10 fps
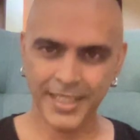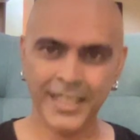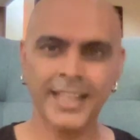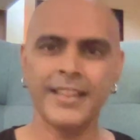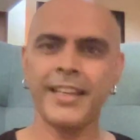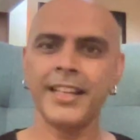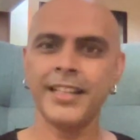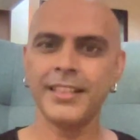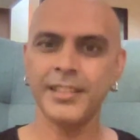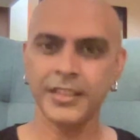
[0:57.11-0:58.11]
And I
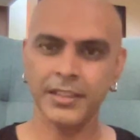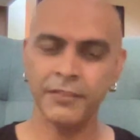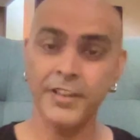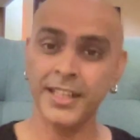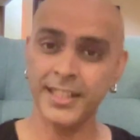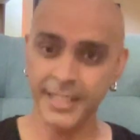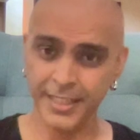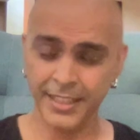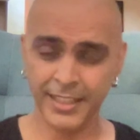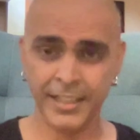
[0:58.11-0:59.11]
thank the
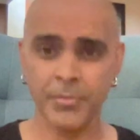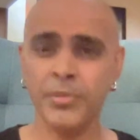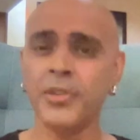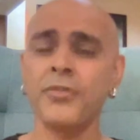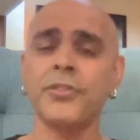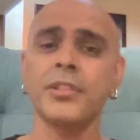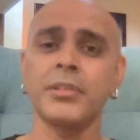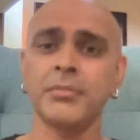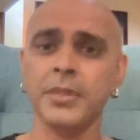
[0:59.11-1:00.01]
faculty and the beautiful